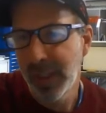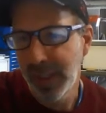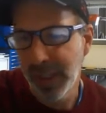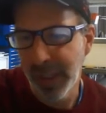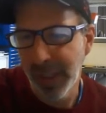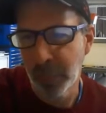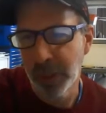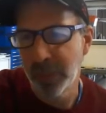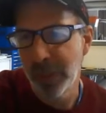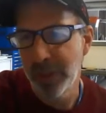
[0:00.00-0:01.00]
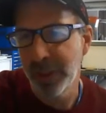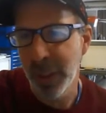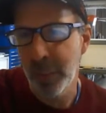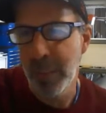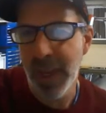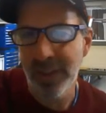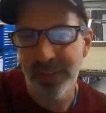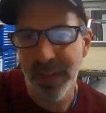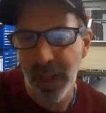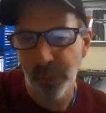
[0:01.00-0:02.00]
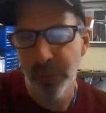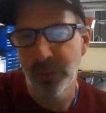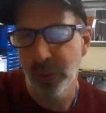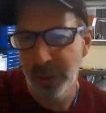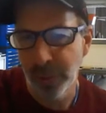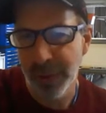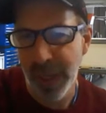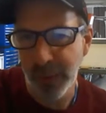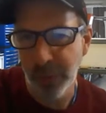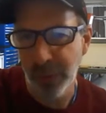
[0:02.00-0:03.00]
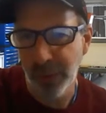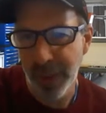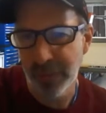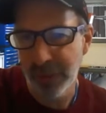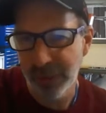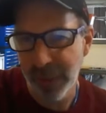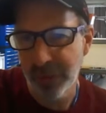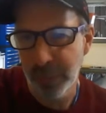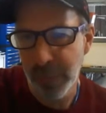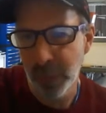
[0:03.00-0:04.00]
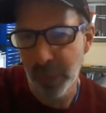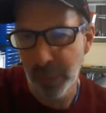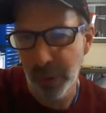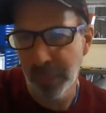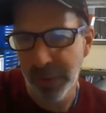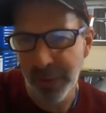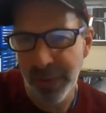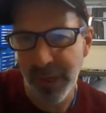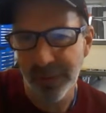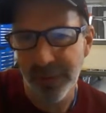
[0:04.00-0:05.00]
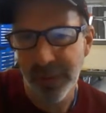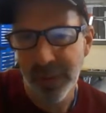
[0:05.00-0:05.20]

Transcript: And I'm continually amazed at how resourceful and adaptive and creative these kids can be when you put them to the test.